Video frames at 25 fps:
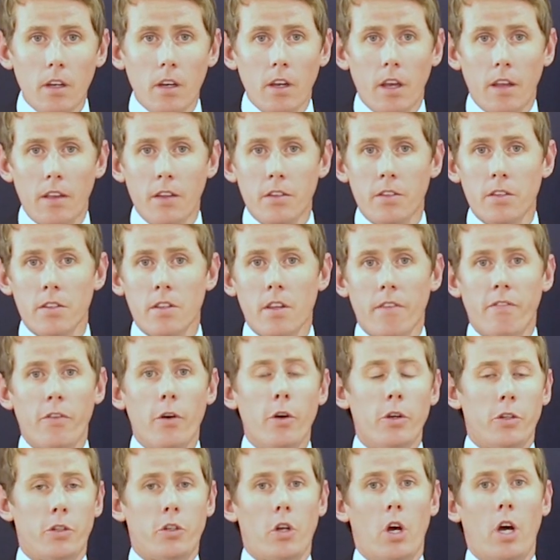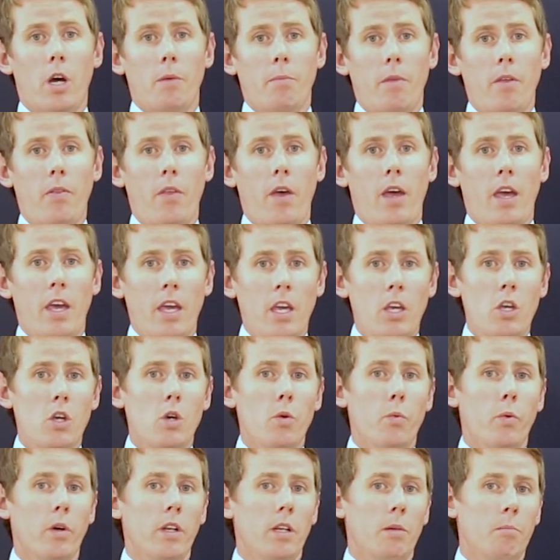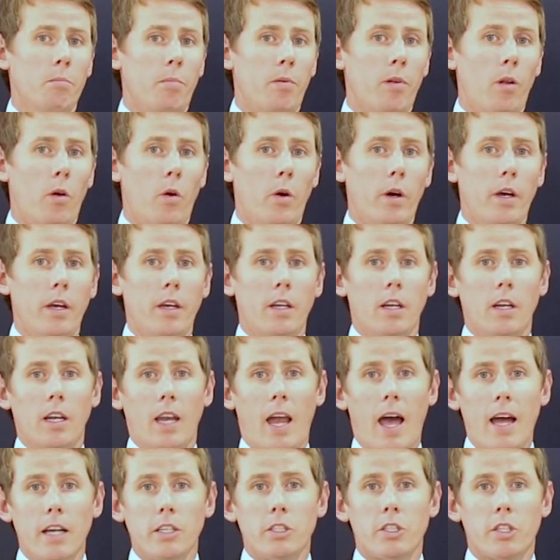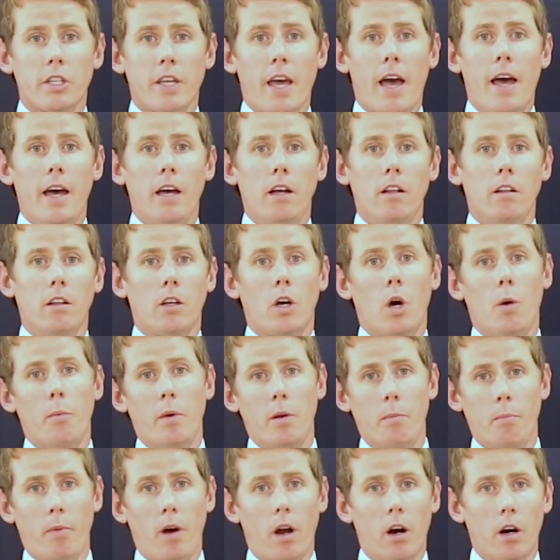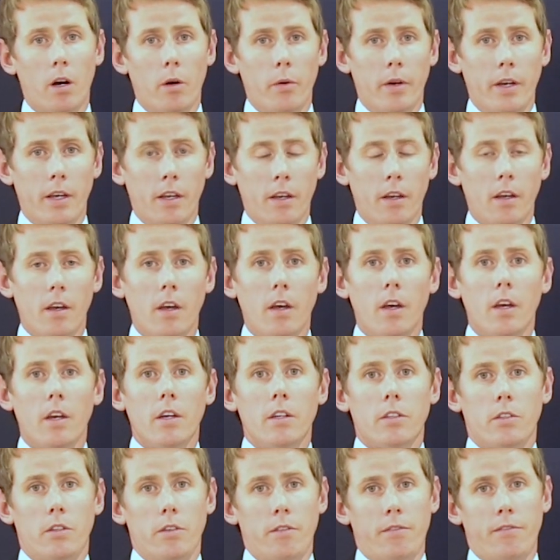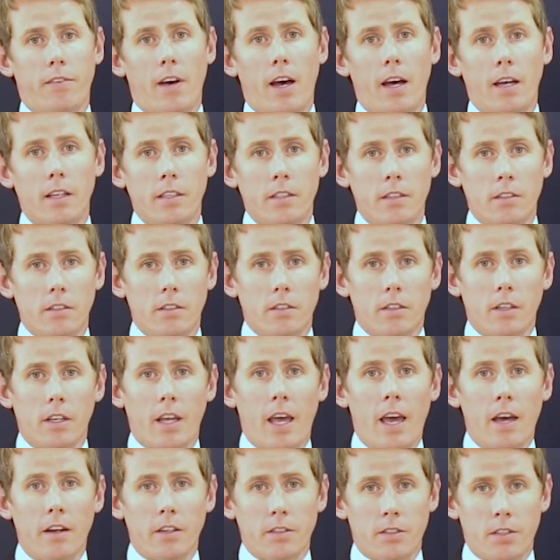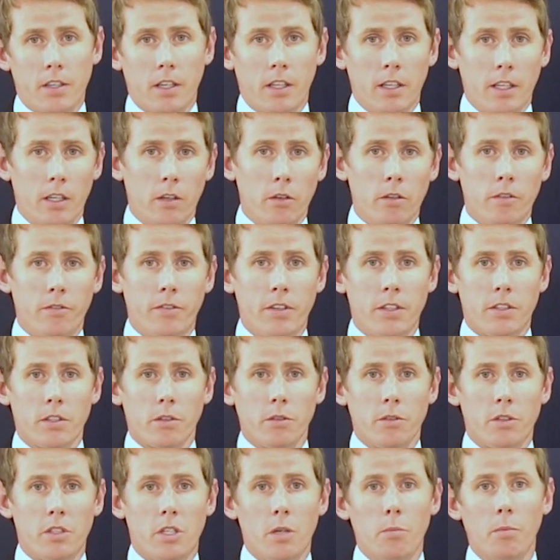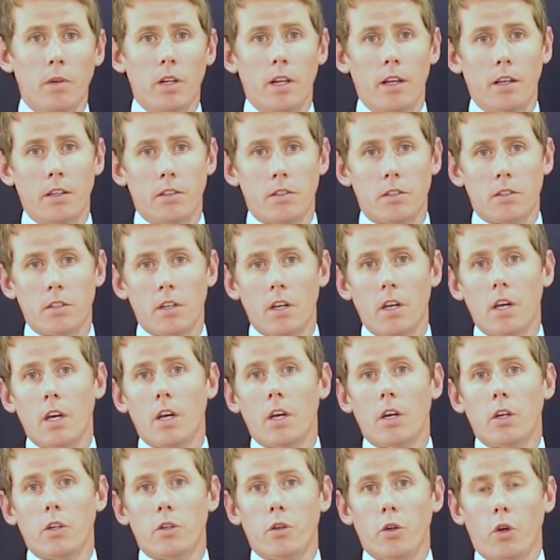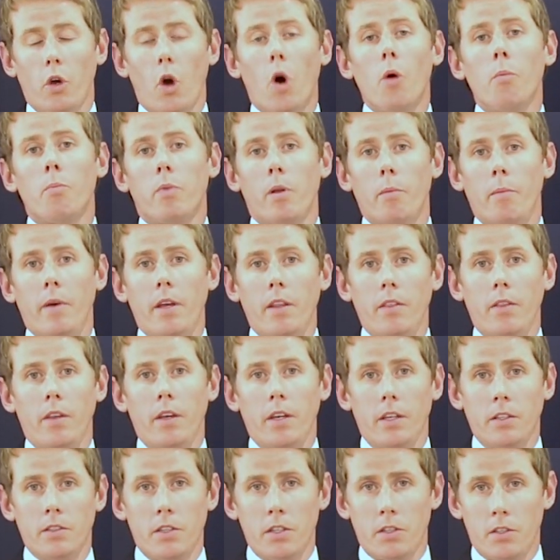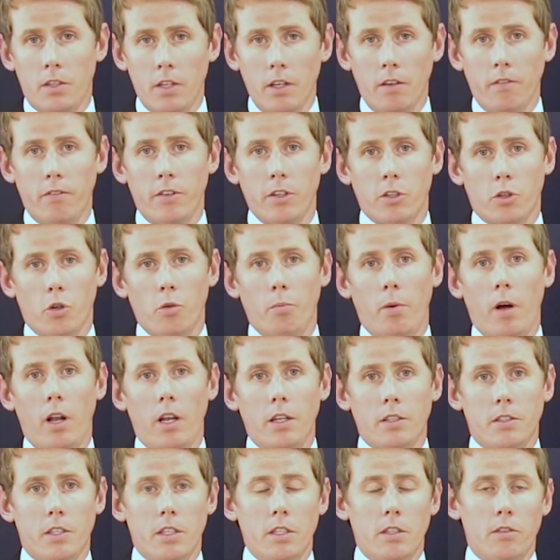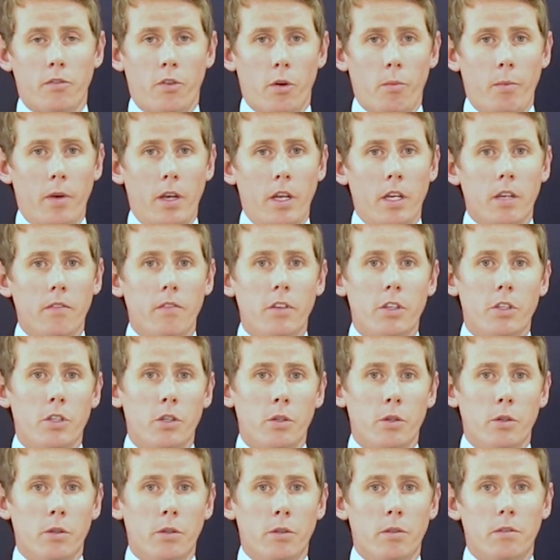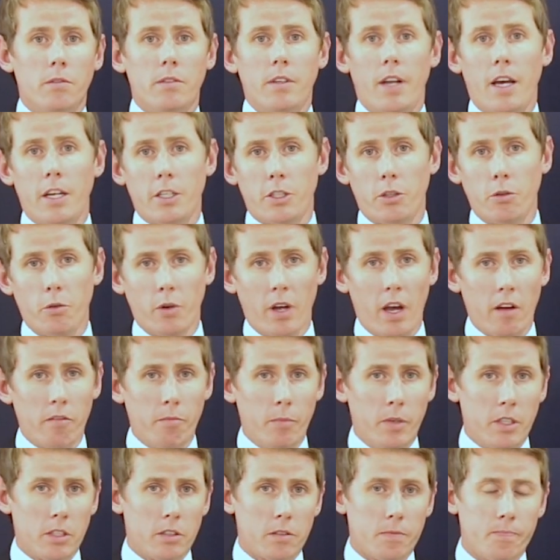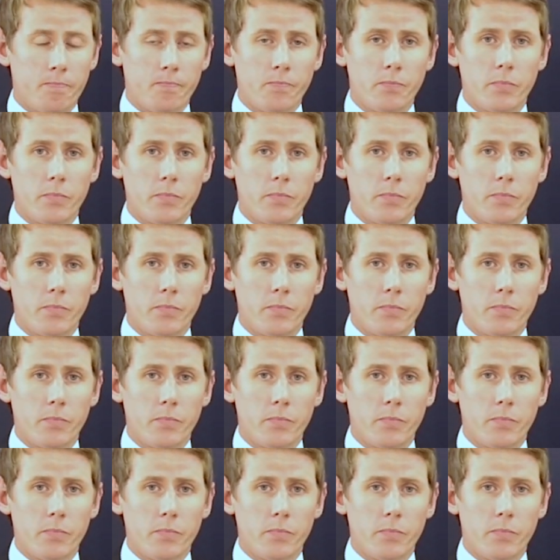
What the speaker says: Now, this is the first time that the EU will employ large-scale common borrowing to fund counter-cyclical fiscal stimulus to complement the existing fiscal policies from individual national governments.